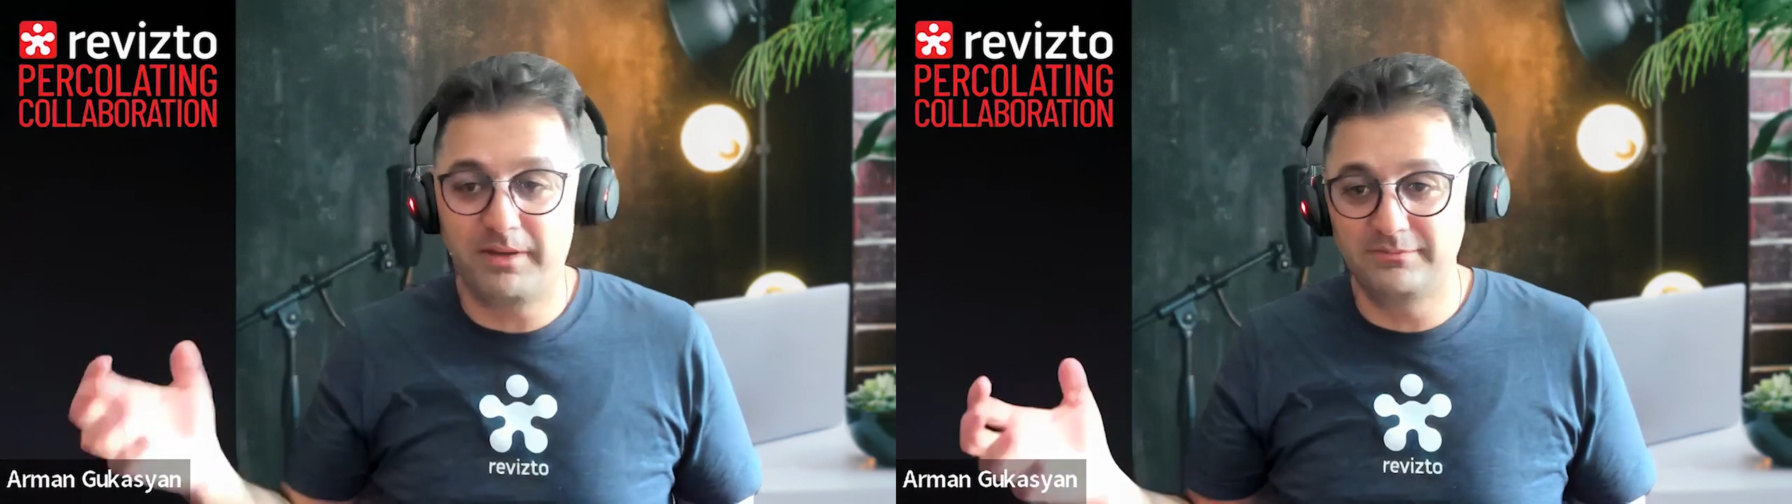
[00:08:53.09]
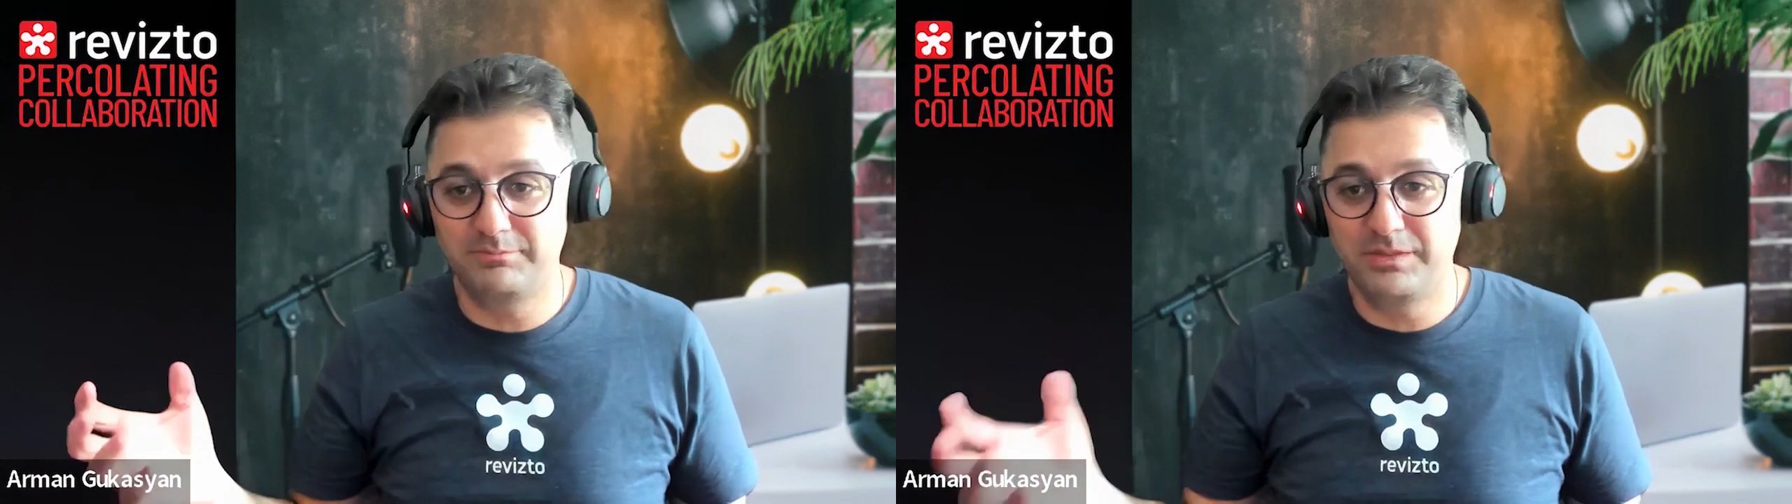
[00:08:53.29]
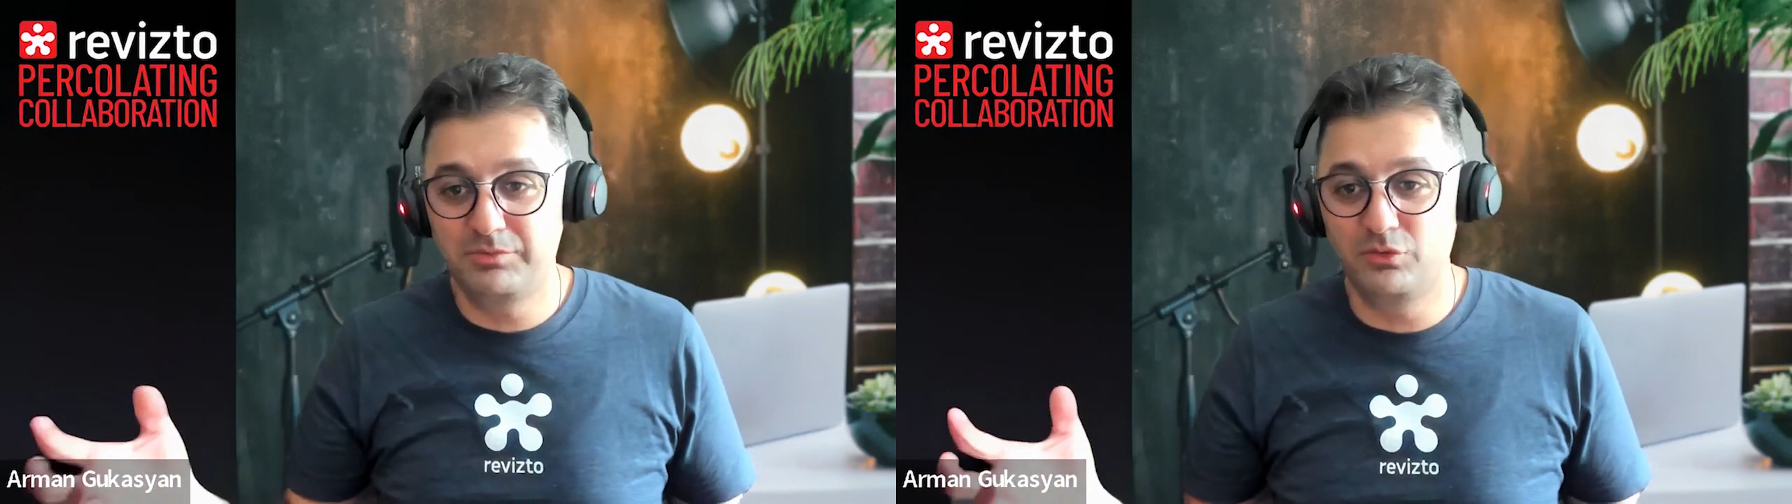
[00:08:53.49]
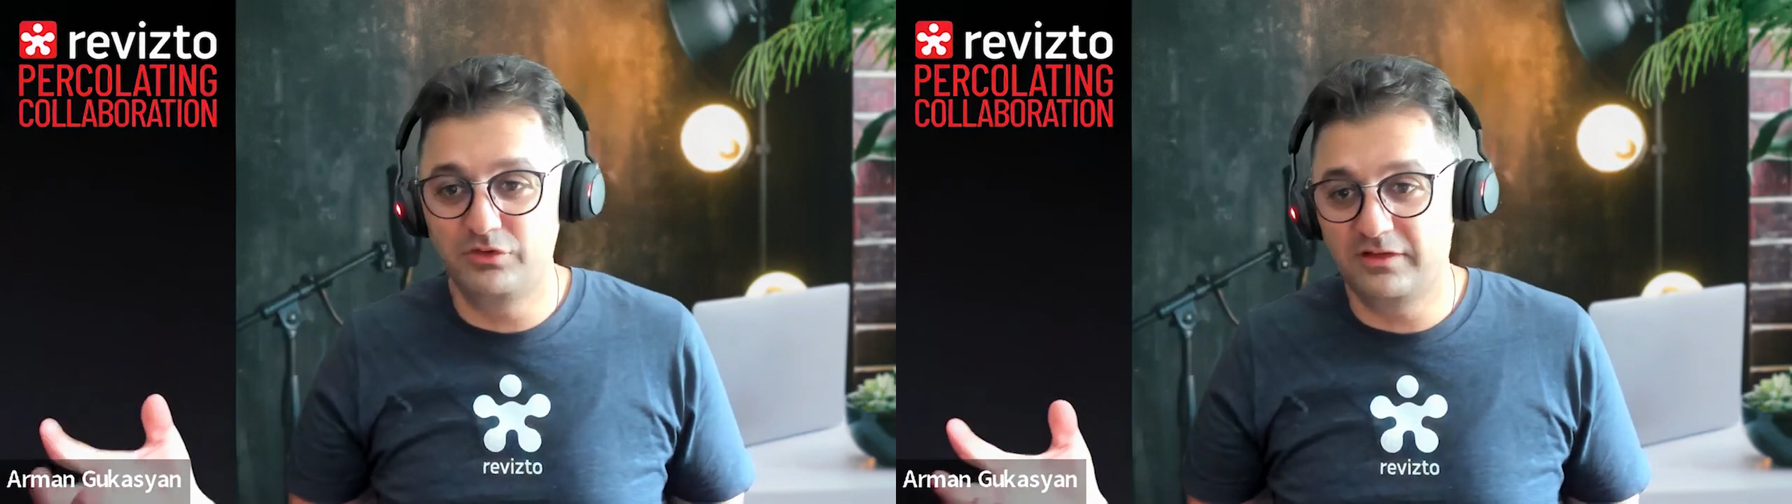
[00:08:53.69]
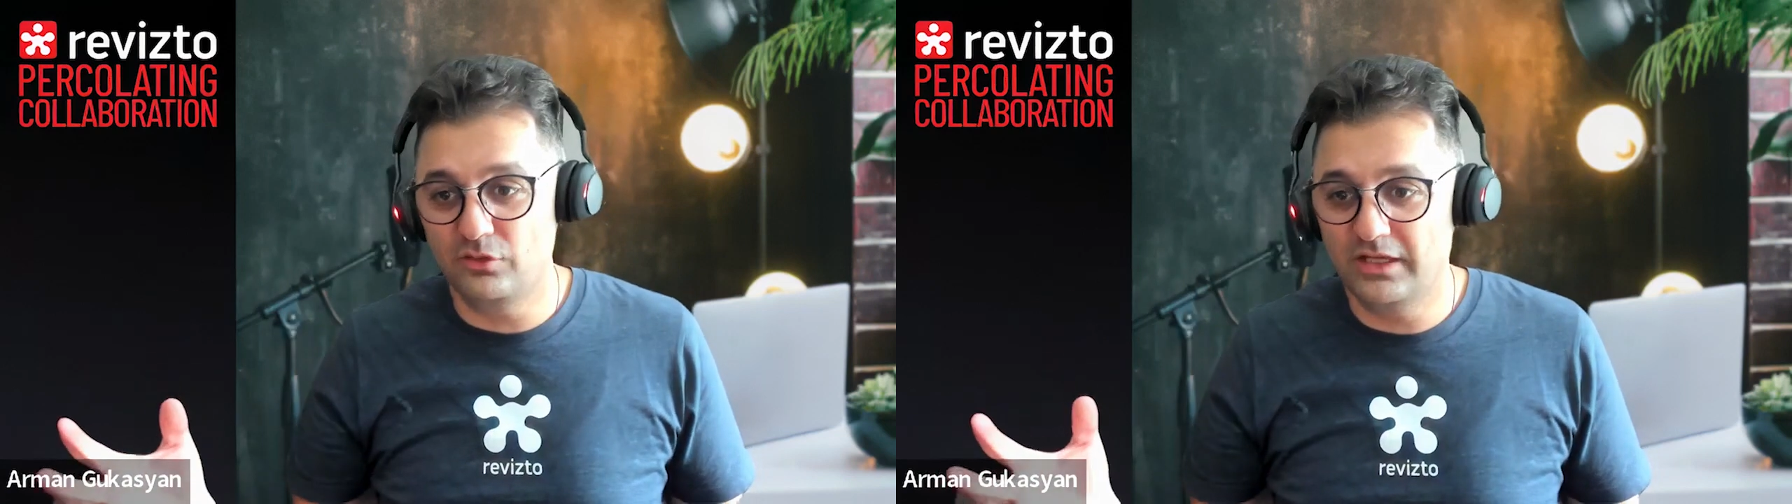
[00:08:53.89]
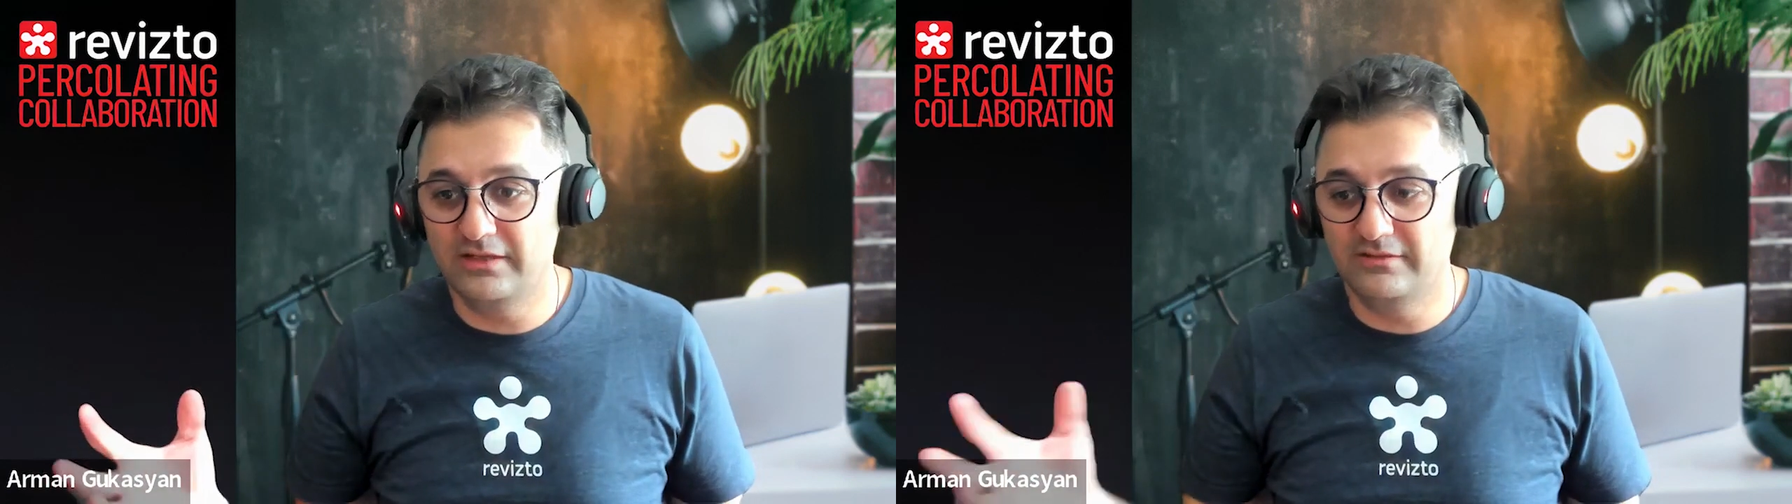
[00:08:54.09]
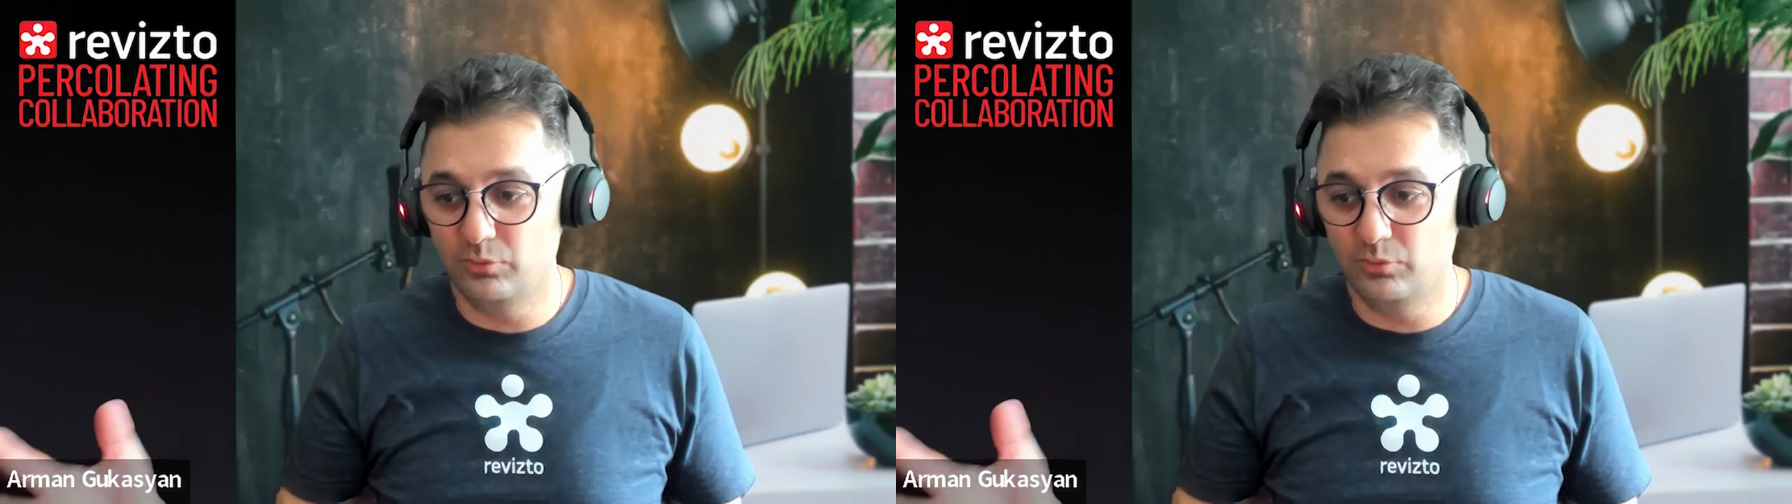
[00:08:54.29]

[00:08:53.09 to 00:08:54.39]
And people were saying, okay,